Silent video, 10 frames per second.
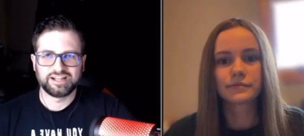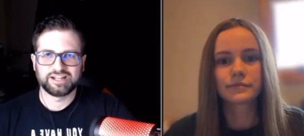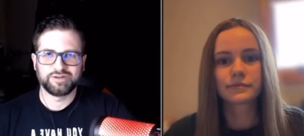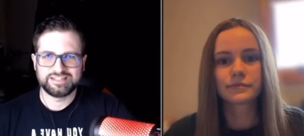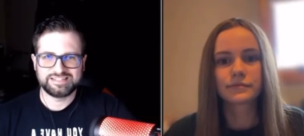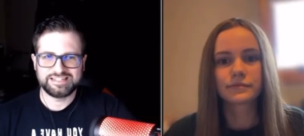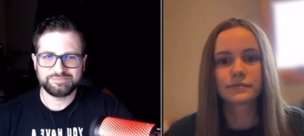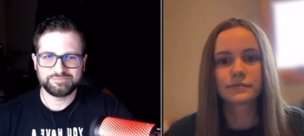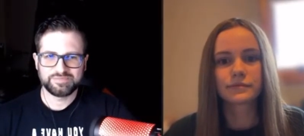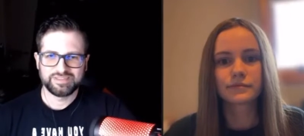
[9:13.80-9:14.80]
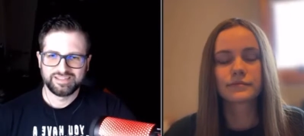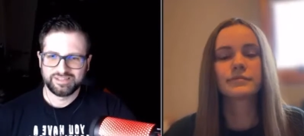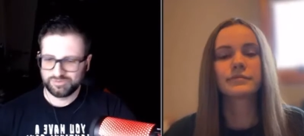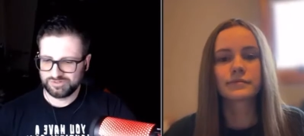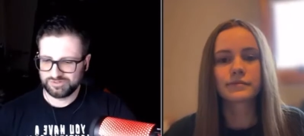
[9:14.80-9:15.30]
Speaker 1: crazy
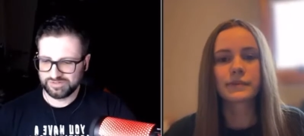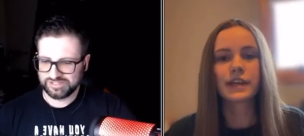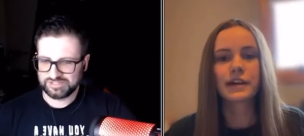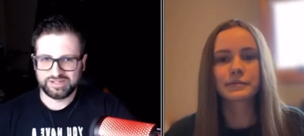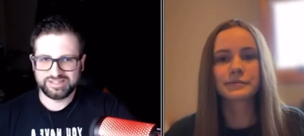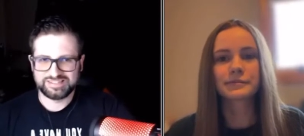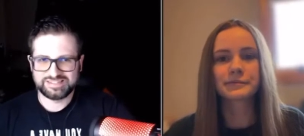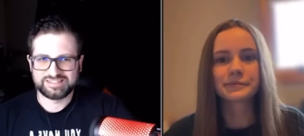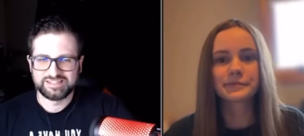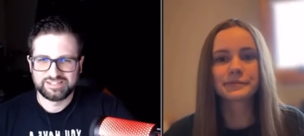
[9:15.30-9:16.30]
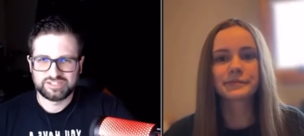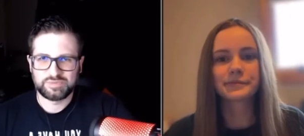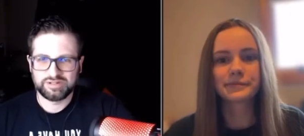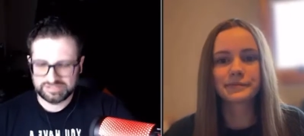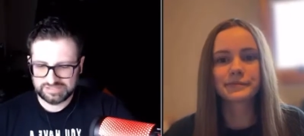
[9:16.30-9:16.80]
when you experience
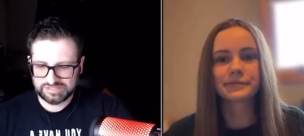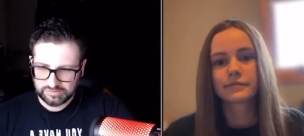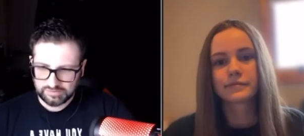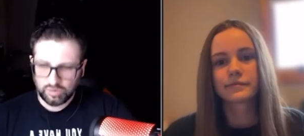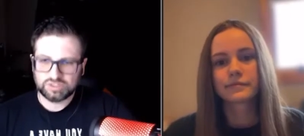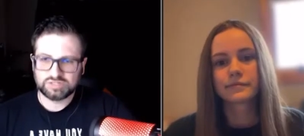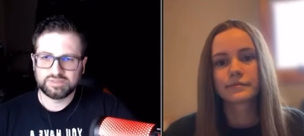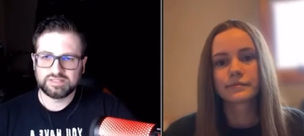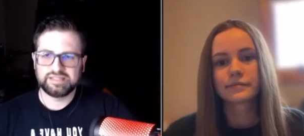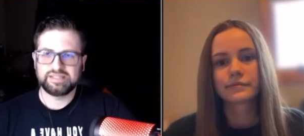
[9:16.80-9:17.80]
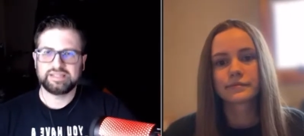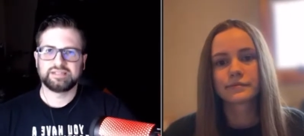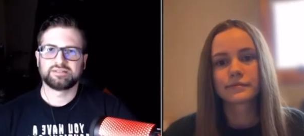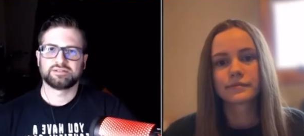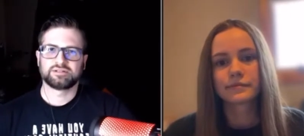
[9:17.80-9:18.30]
spirit stuff. Ultimately,
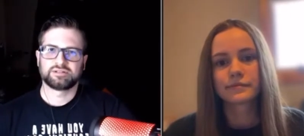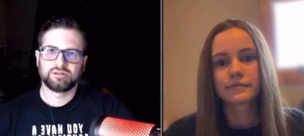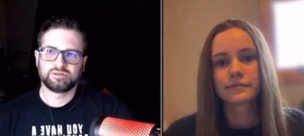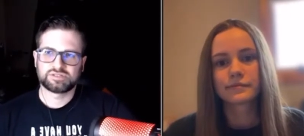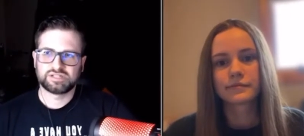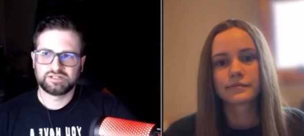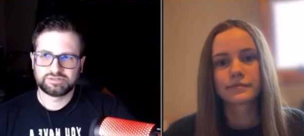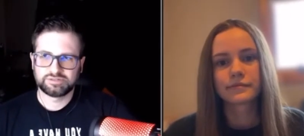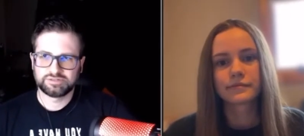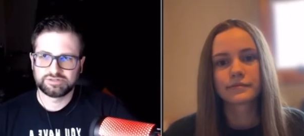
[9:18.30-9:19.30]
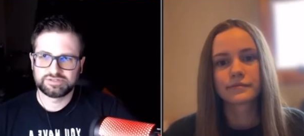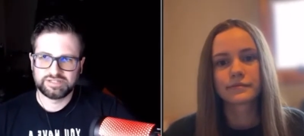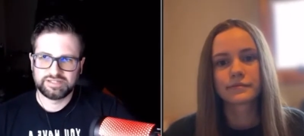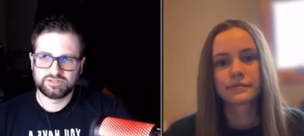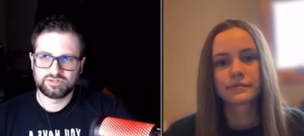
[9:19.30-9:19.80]
ghost hunters
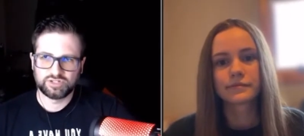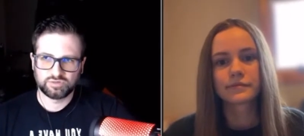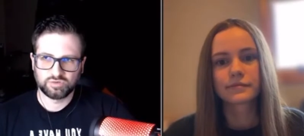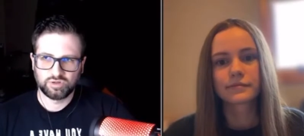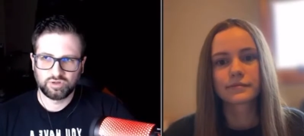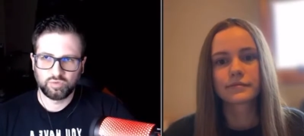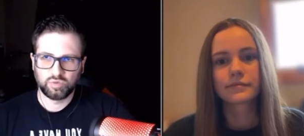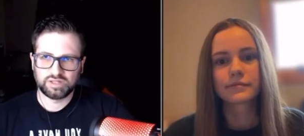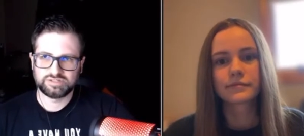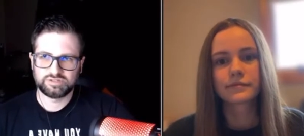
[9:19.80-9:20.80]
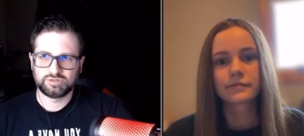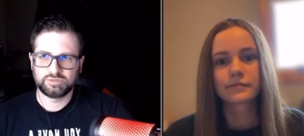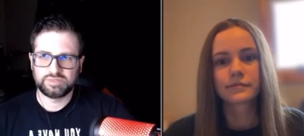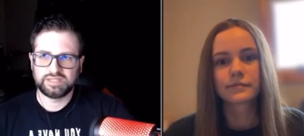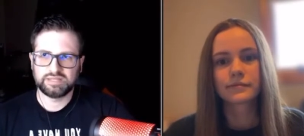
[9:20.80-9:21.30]
in general want to
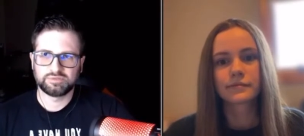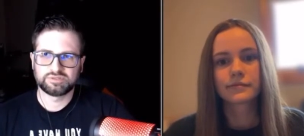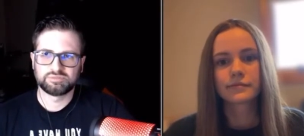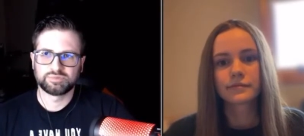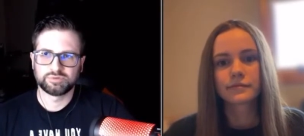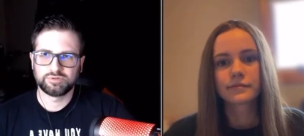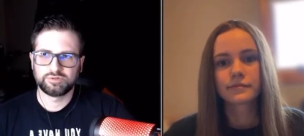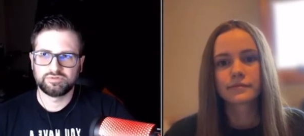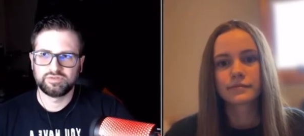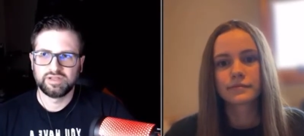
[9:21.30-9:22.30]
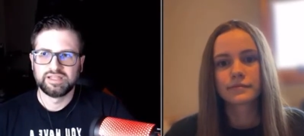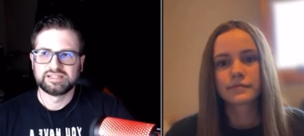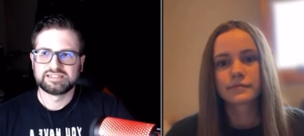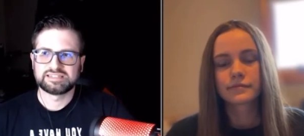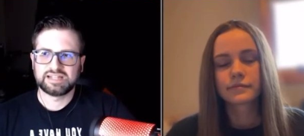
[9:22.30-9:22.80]
be able to prove
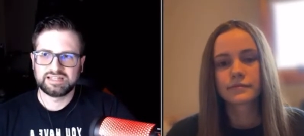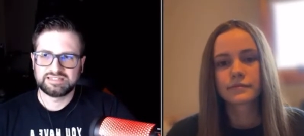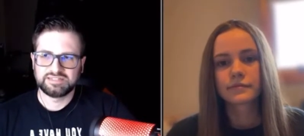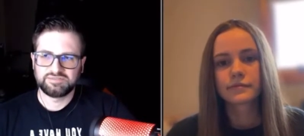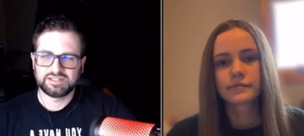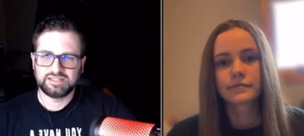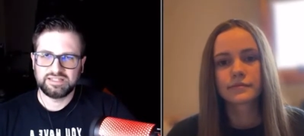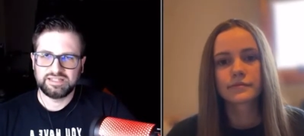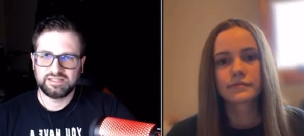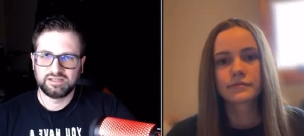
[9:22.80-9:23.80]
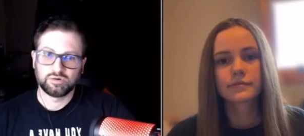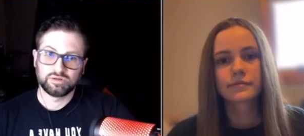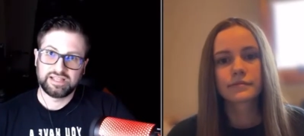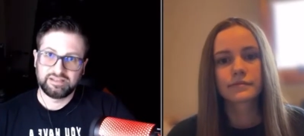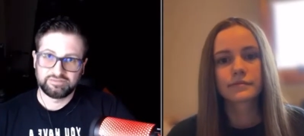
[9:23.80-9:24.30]
scientifically, or they
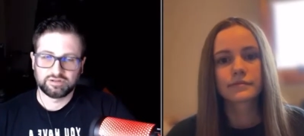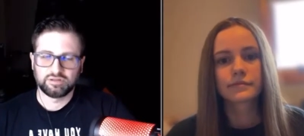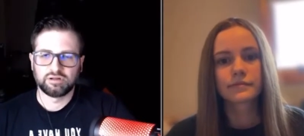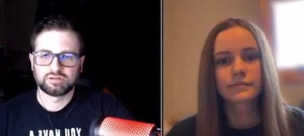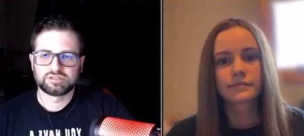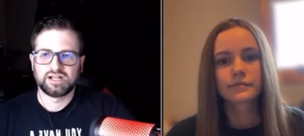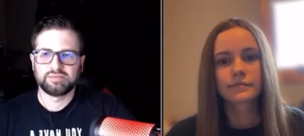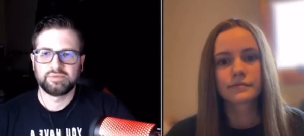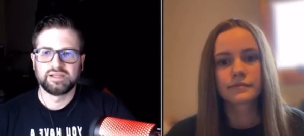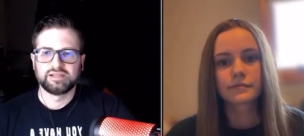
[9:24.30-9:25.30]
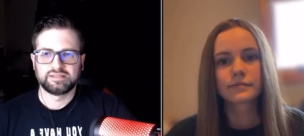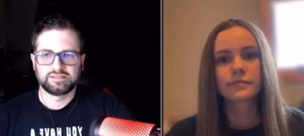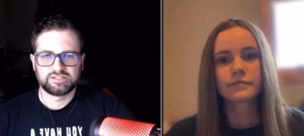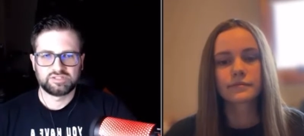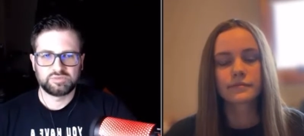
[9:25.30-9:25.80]
have for a long time, that the
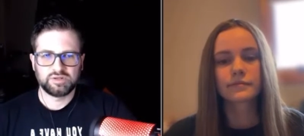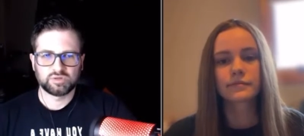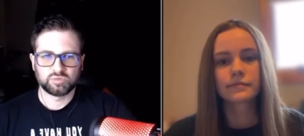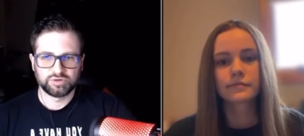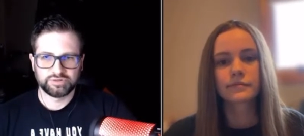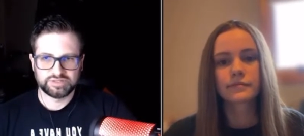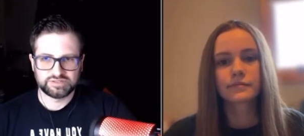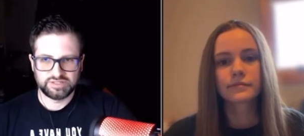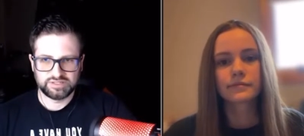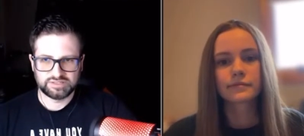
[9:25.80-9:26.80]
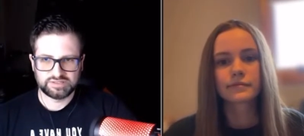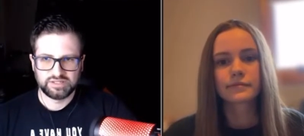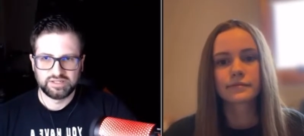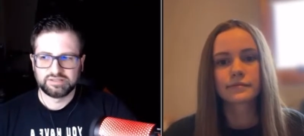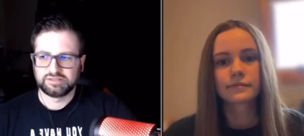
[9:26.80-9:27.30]
spirit world exists.
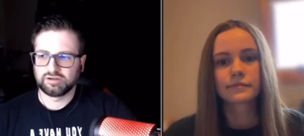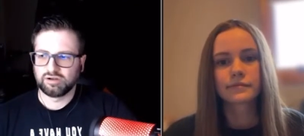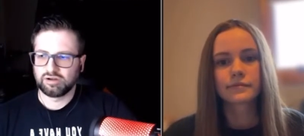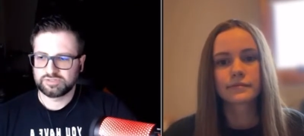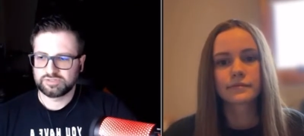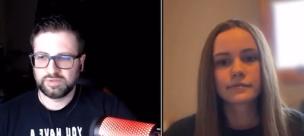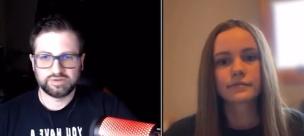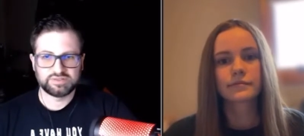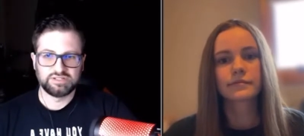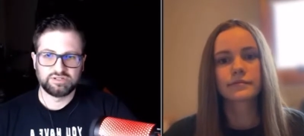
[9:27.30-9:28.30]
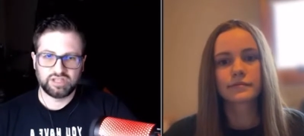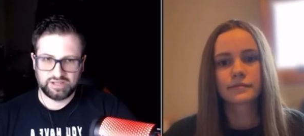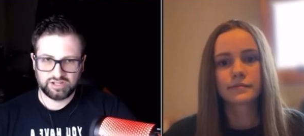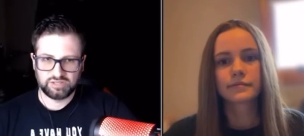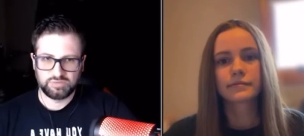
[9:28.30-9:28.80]
There are spirits and you can
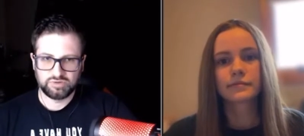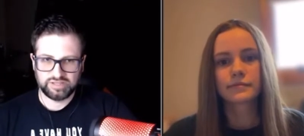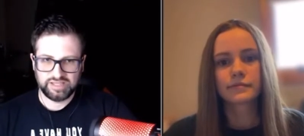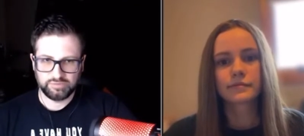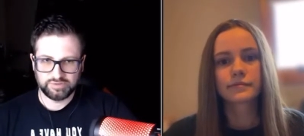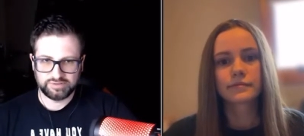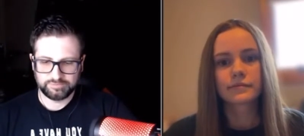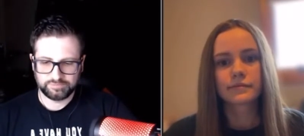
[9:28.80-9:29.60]
communicate with them.